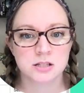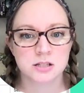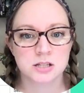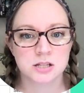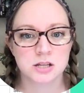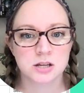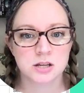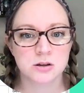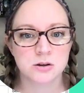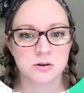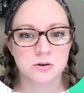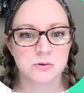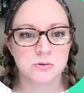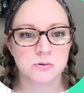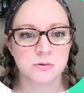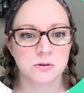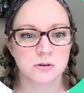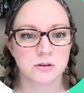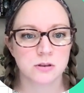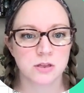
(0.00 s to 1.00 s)

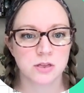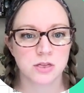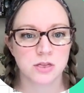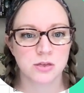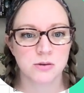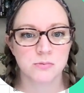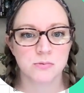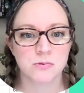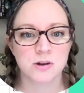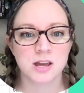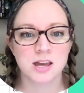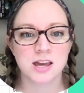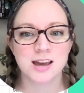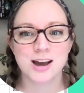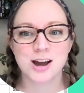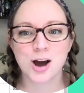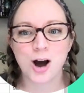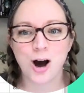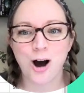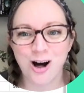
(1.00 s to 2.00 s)
2, 3
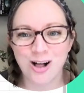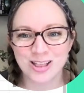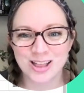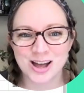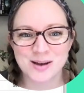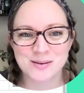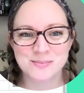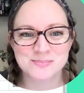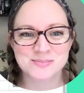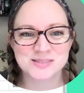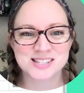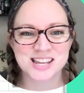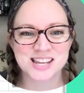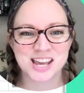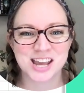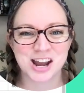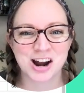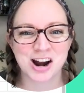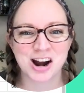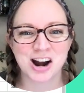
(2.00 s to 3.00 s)
columns
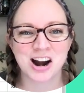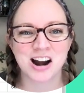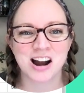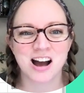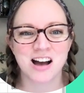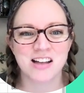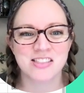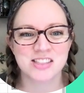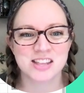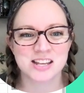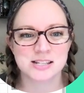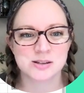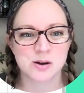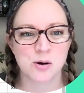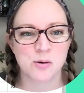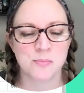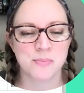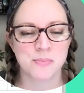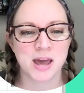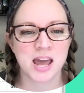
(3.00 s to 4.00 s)
here on this
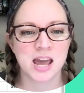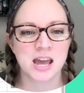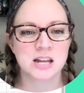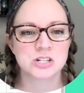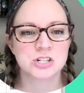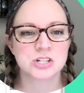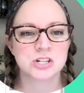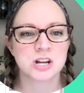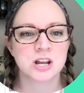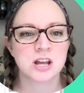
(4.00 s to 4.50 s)
homepage.